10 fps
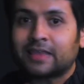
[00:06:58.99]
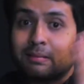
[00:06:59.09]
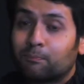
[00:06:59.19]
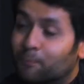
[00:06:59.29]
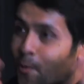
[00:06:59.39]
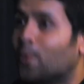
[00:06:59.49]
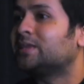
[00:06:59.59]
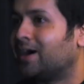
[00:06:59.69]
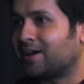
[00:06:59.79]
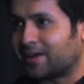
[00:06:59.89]
that
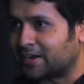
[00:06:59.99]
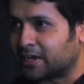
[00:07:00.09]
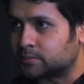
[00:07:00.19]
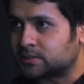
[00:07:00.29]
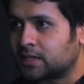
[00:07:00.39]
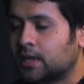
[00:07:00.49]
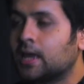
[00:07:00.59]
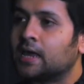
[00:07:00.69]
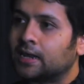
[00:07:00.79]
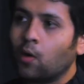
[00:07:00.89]
both are our names.
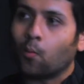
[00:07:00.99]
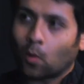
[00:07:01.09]
Now,